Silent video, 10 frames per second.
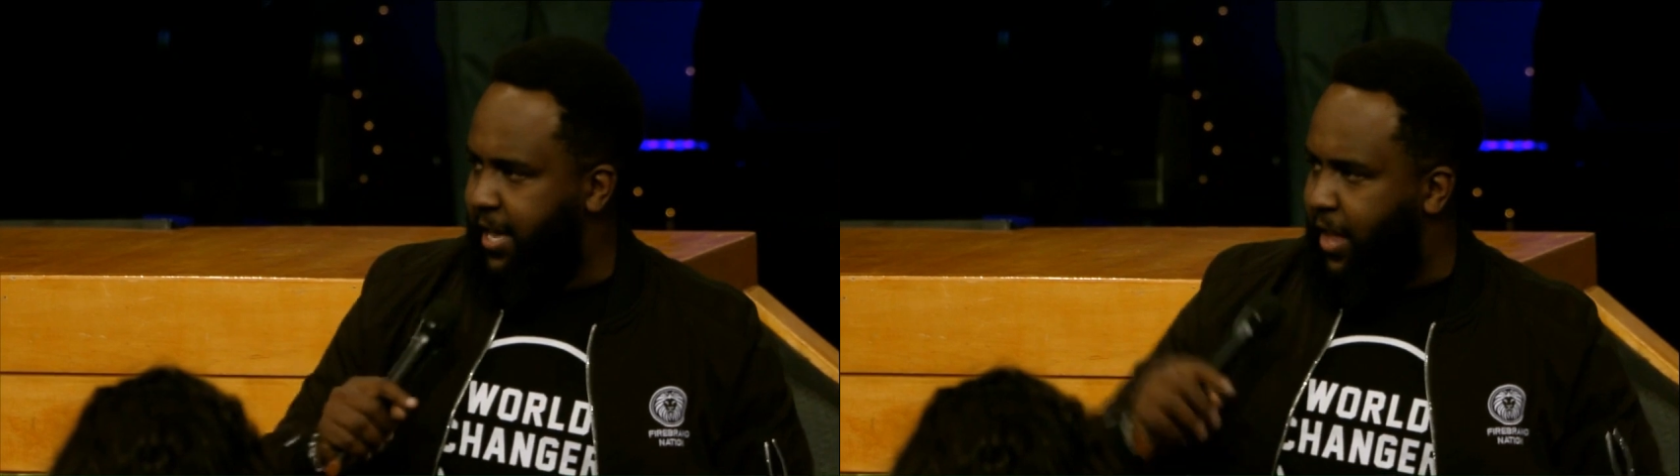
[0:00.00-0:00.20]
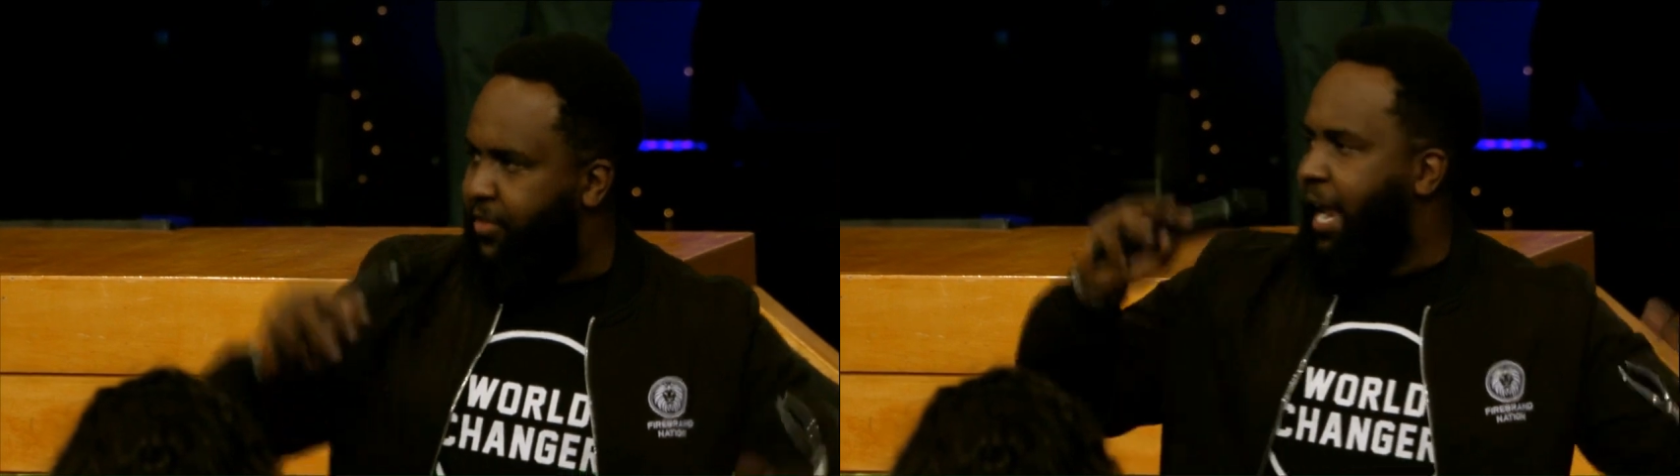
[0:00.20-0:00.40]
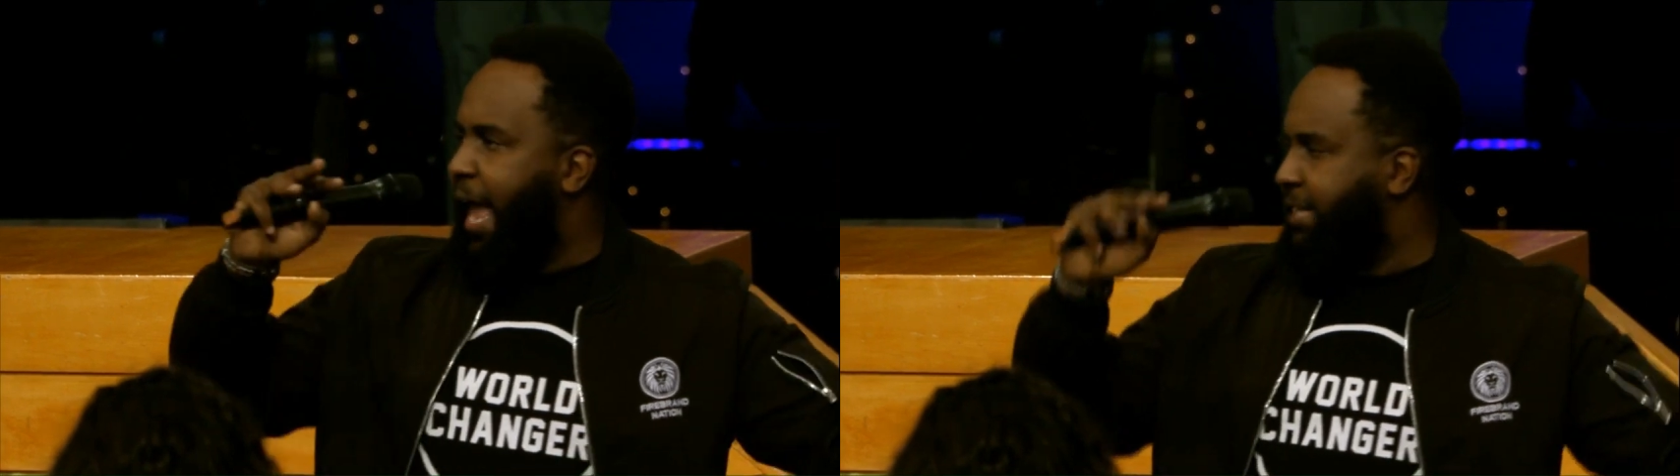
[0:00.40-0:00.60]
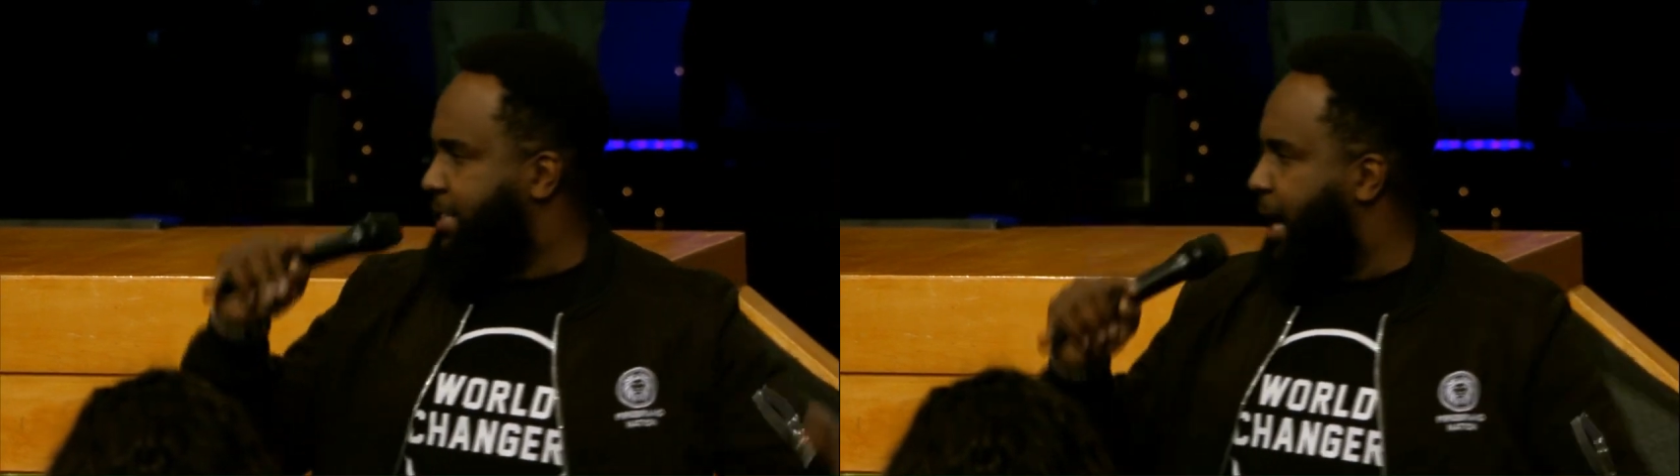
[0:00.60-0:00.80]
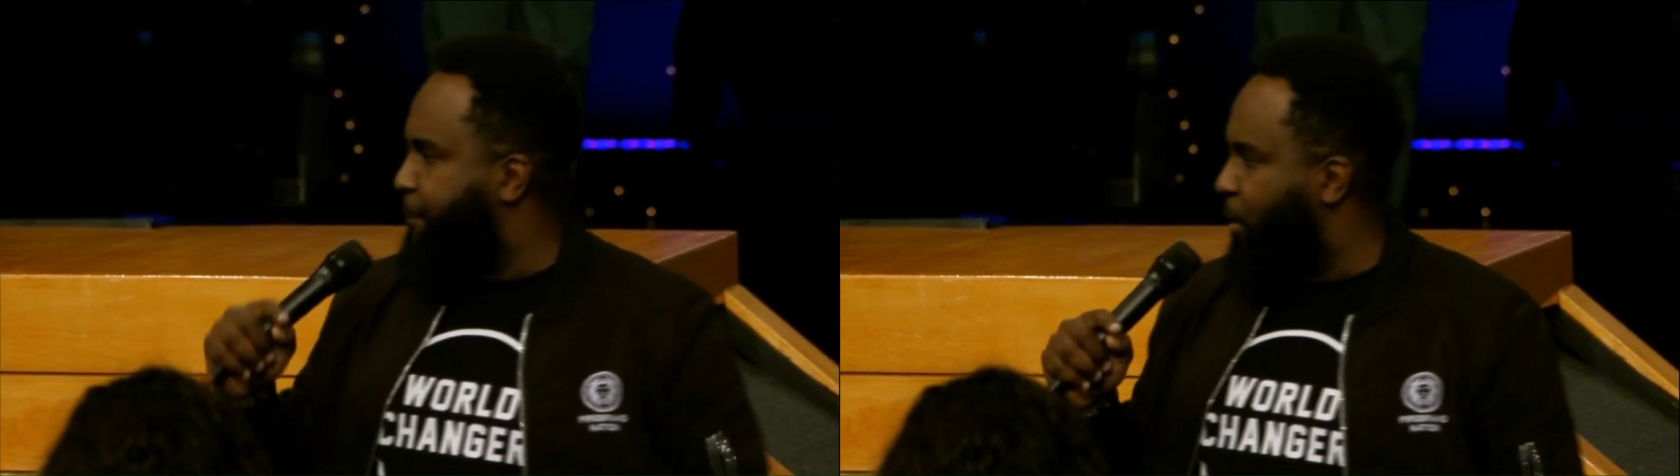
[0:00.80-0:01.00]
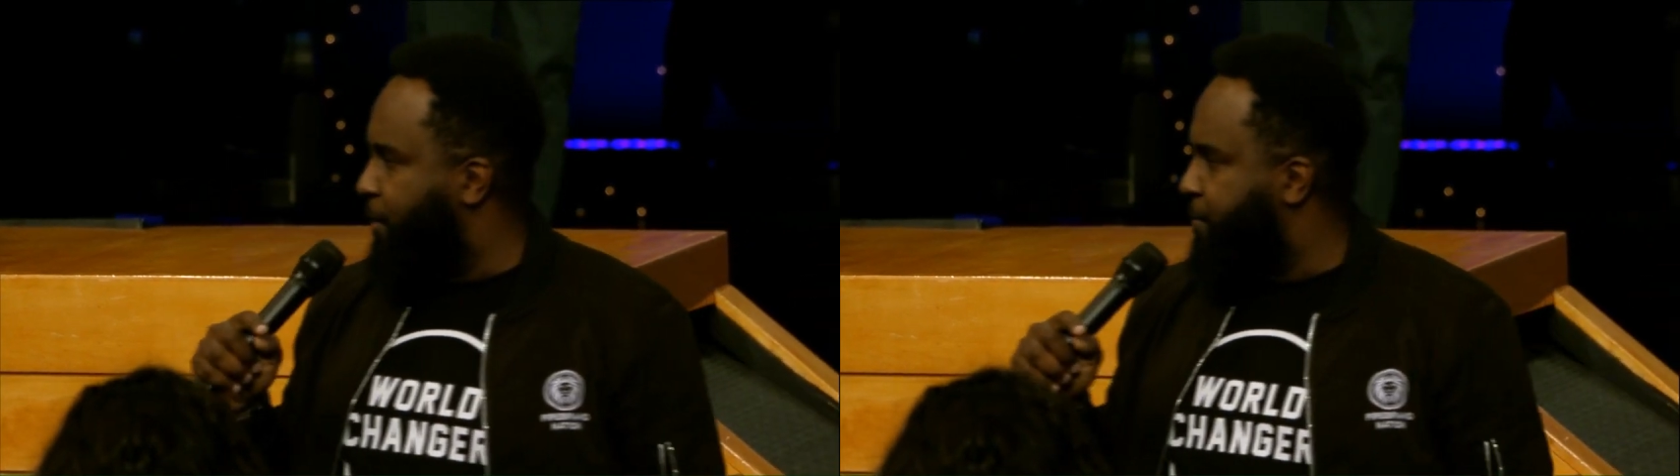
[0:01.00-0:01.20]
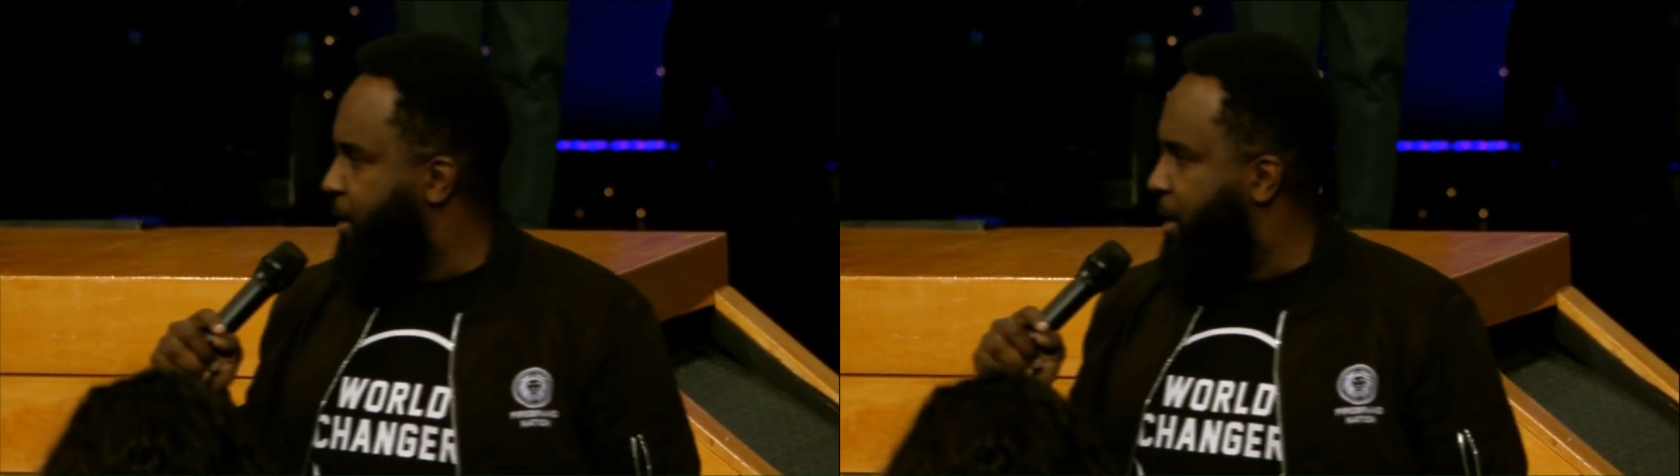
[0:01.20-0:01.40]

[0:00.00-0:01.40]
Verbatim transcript: in the last couple of